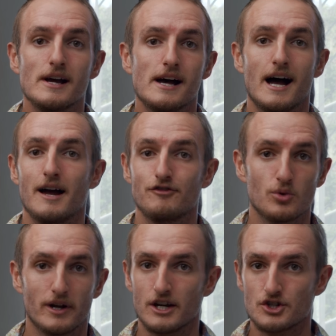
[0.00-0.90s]
If you're
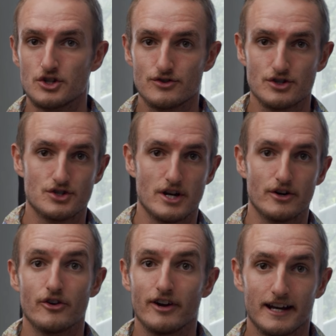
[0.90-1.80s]
wanting to shoot just
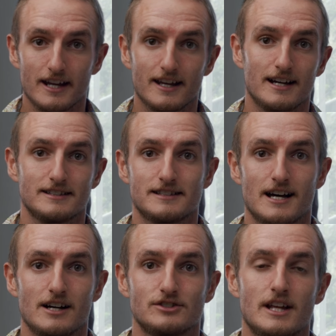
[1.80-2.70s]
general run and gun
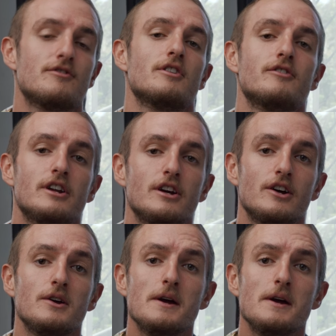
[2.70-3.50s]
style stuff on video,